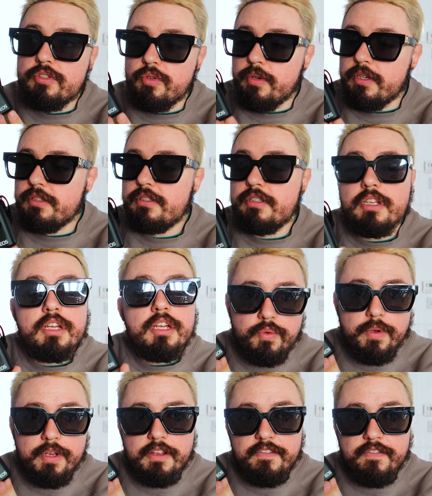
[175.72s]
so it's
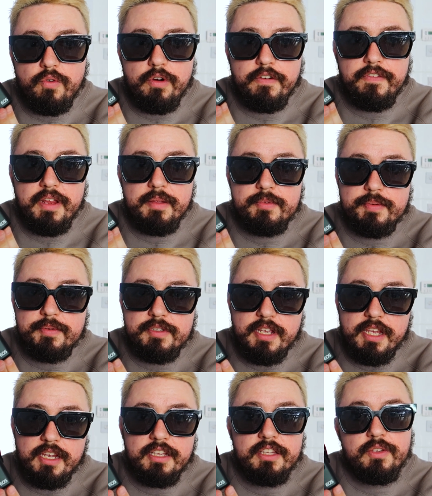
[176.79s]
24 frames per
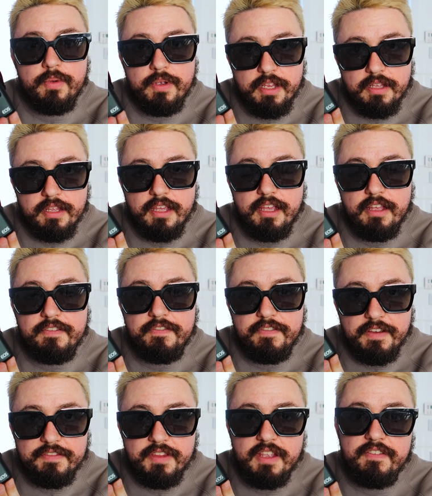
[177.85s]
second,
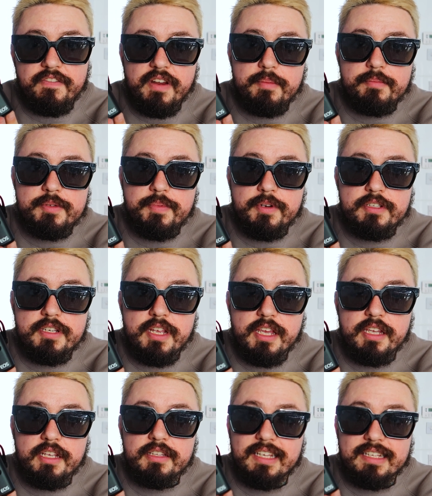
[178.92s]
50 frames per
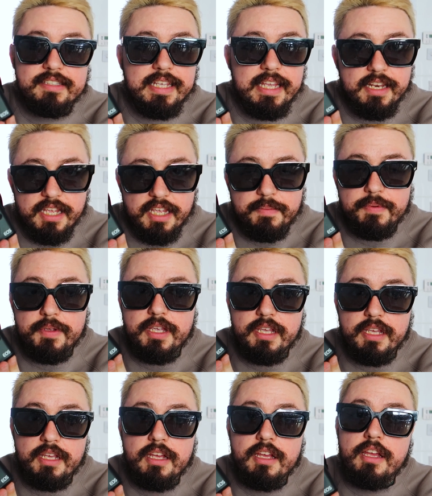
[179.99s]
second at
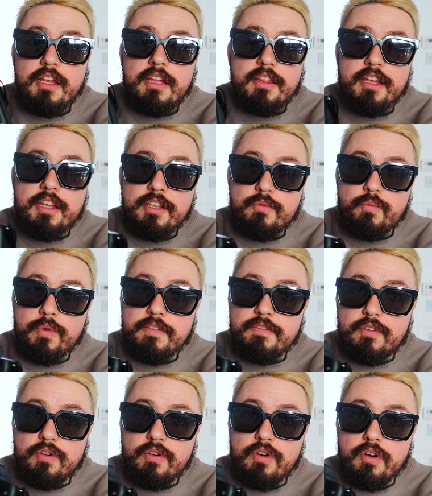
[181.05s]
1080p, and
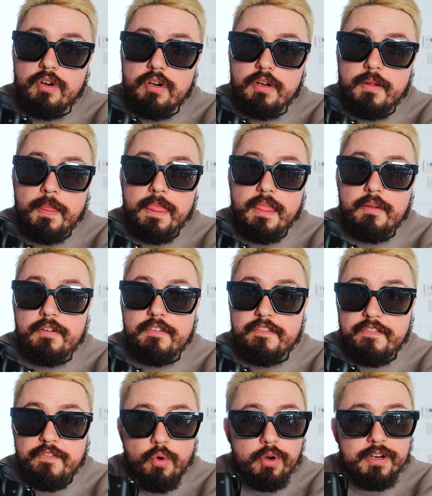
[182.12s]
we've got
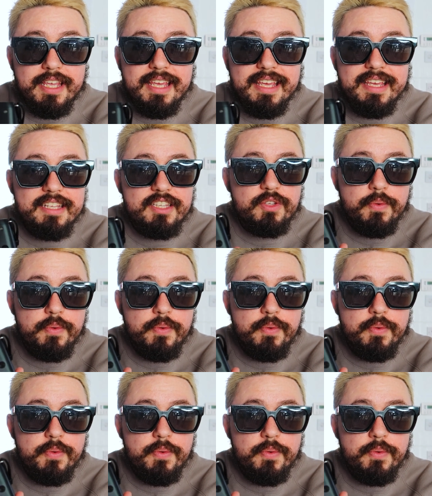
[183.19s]
4K at